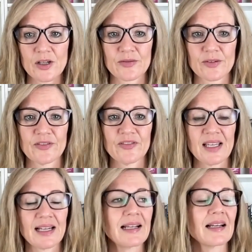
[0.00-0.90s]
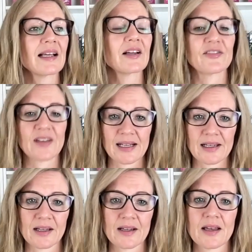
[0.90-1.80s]
her from feeling like a
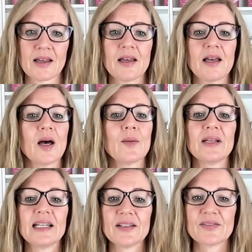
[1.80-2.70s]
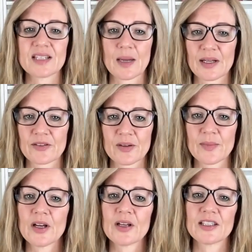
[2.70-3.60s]
failure, a belief stemming from
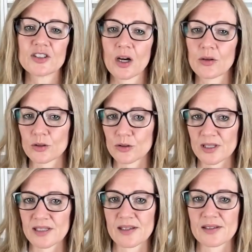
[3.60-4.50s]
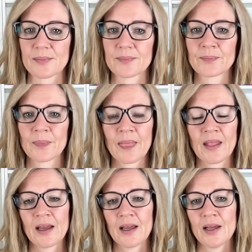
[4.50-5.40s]
early childhood criticism.
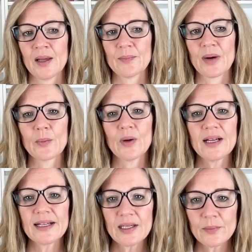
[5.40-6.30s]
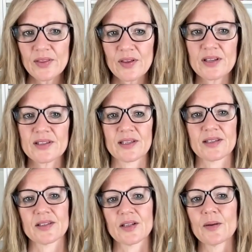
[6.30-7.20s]
By working with her
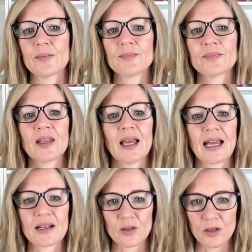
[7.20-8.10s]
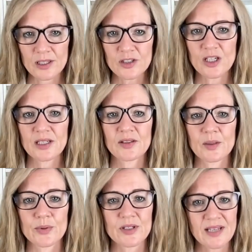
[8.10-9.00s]
system, acknowledging the
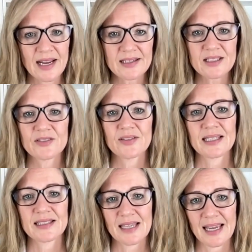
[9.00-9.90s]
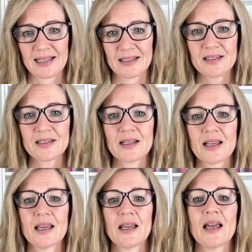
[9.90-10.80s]
protective intent,
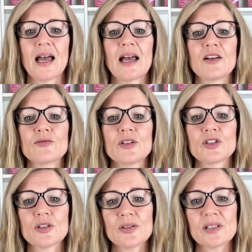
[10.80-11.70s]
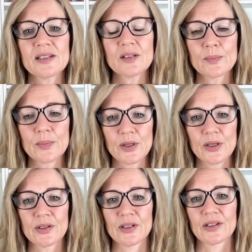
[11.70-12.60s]
and reducing the
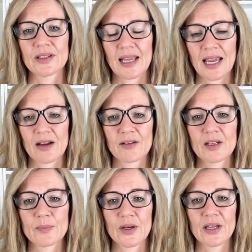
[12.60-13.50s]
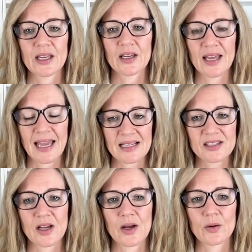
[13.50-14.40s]
burden carried by her
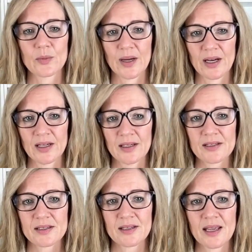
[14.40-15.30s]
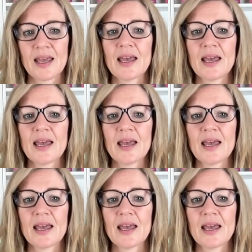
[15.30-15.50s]
exiled parts,